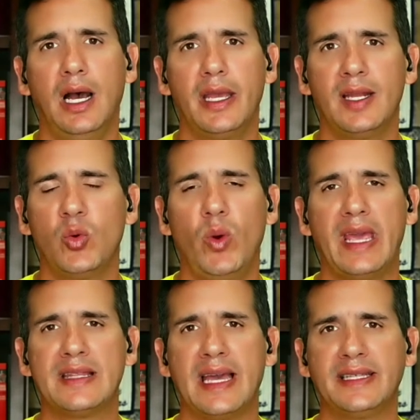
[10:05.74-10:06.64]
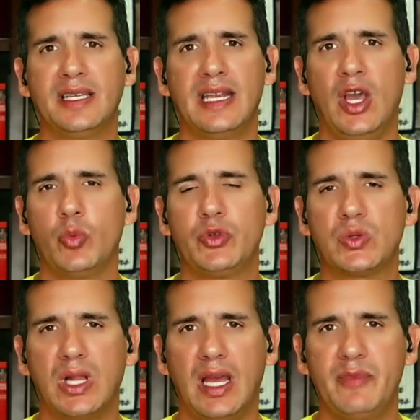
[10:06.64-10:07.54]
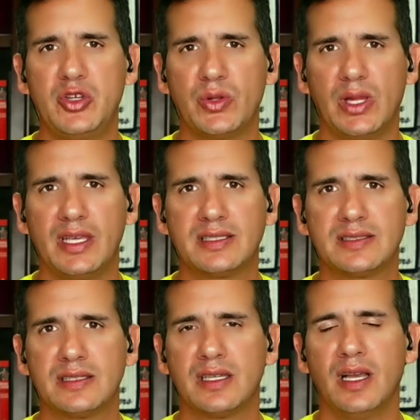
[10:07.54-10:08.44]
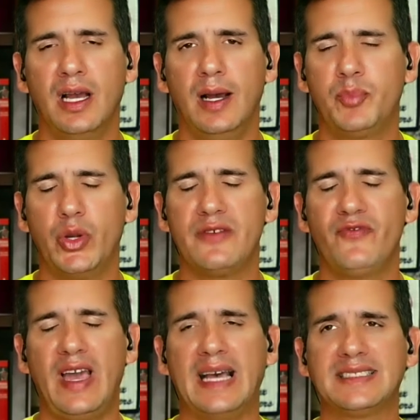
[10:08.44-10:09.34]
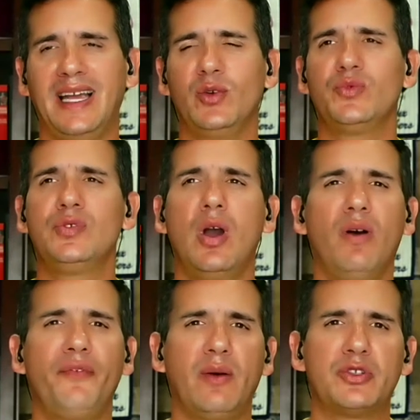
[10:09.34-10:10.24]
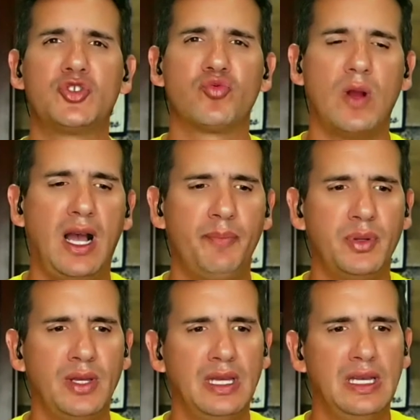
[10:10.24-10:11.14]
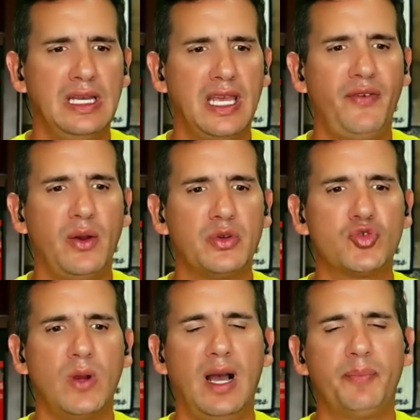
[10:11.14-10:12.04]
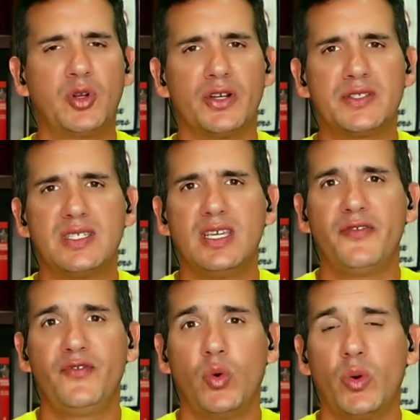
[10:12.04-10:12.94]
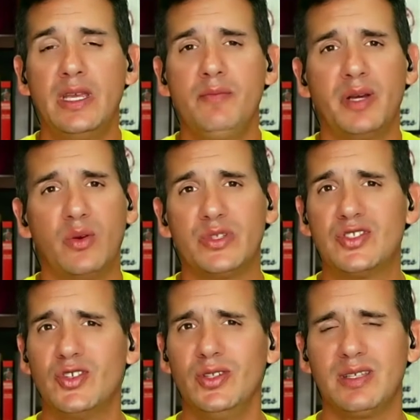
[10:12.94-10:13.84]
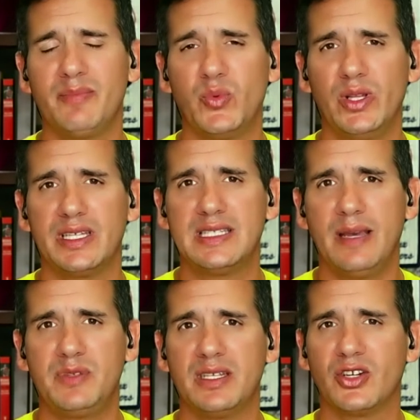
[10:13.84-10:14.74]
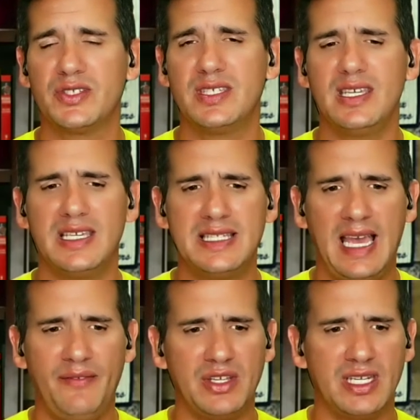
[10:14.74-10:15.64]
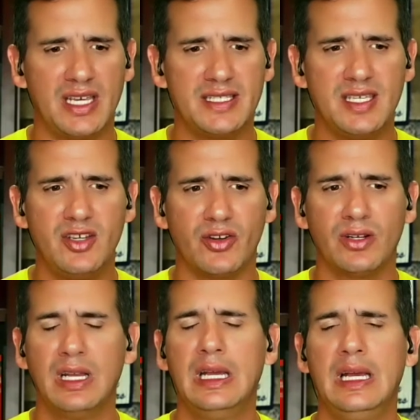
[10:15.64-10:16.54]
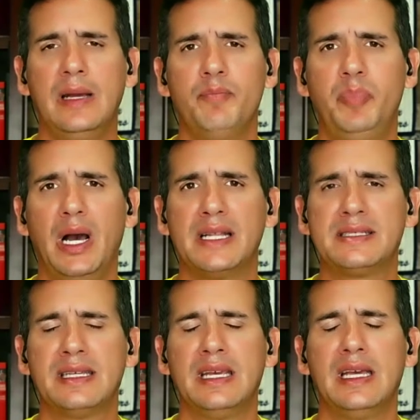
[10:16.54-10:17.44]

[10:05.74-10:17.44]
in a way that can help you climb in your leagues pretty fast. I don't know if I would drop Garcia for him, but it would certainly be really tempting. Garcia is having a nice year, but